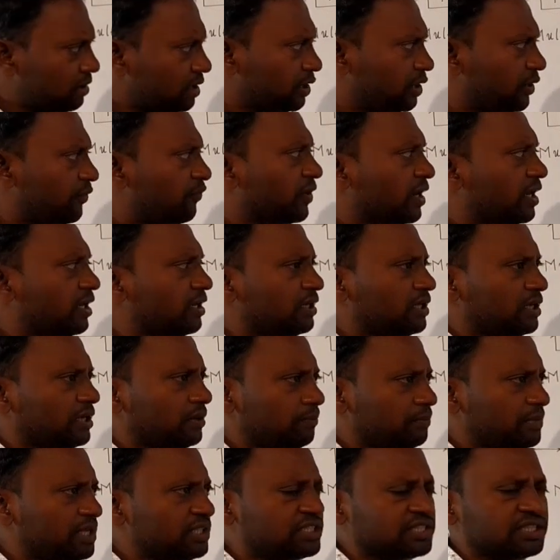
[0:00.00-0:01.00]
into
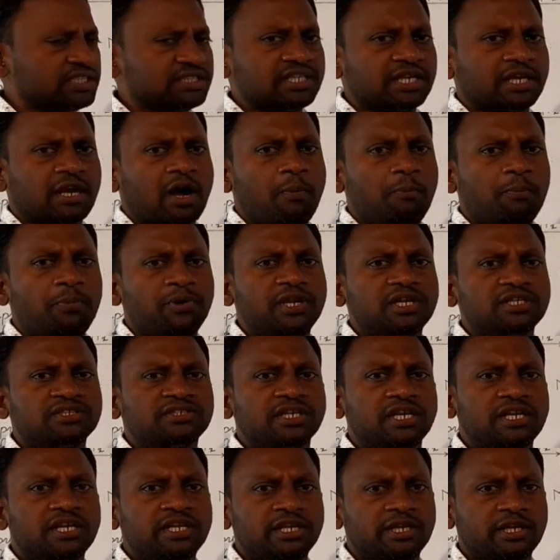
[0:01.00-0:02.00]
5,
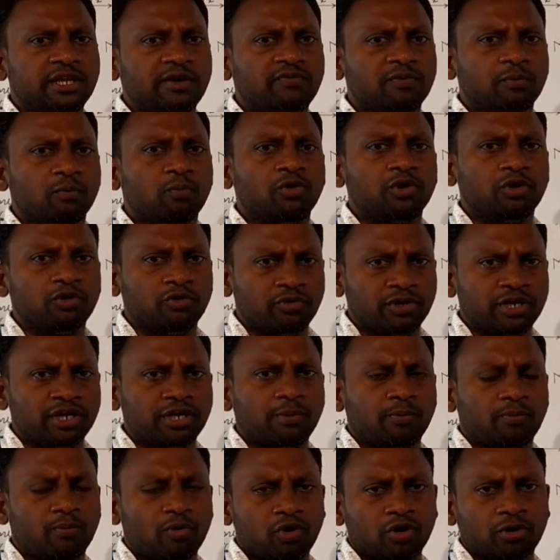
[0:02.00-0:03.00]
like this.